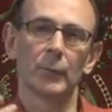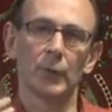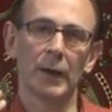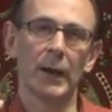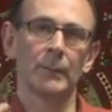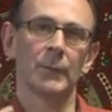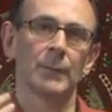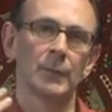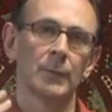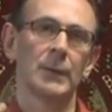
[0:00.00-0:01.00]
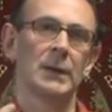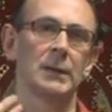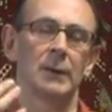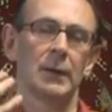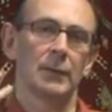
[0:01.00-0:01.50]
what happens
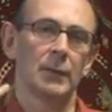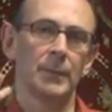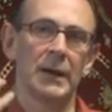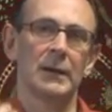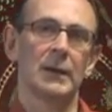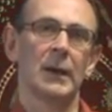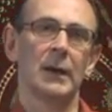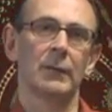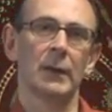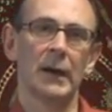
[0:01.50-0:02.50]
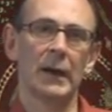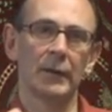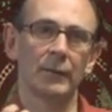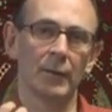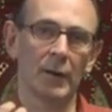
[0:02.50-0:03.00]
between the main carer
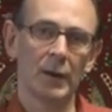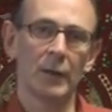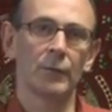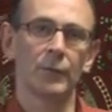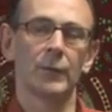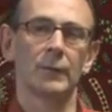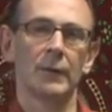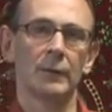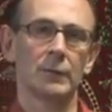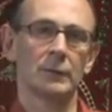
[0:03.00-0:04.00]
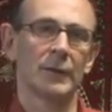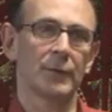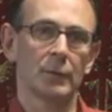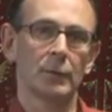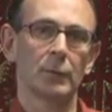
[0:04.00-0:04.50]
and an infant is
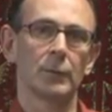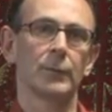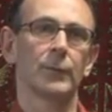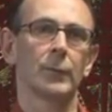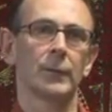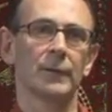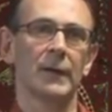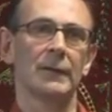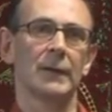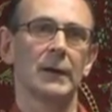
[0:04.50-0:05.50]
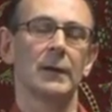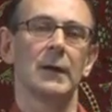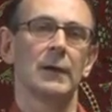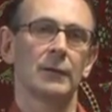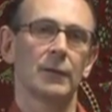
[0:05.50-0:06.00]
critical for setting
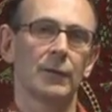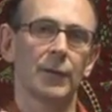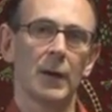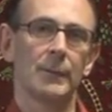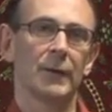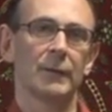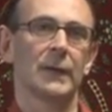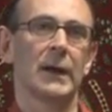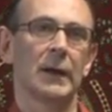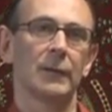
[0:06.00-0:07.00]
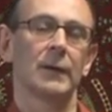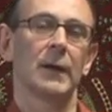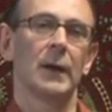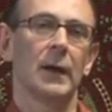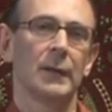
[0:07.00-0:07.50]
the thermostat,
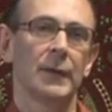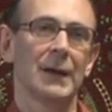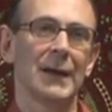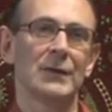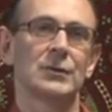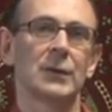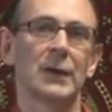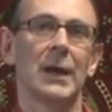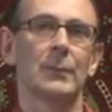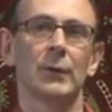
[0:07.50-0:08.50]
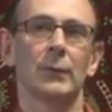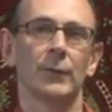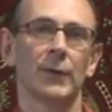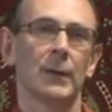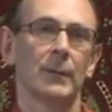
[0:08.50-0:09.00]
the electrochemical
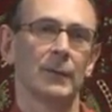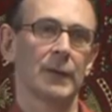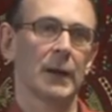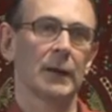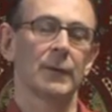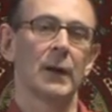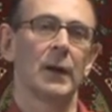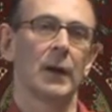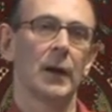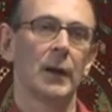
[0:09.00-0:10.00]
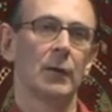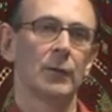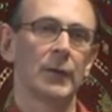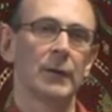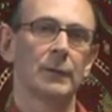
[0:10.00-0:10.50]
thermostat
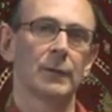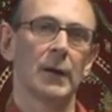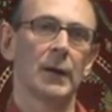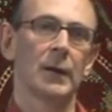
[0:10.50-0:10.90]
of it,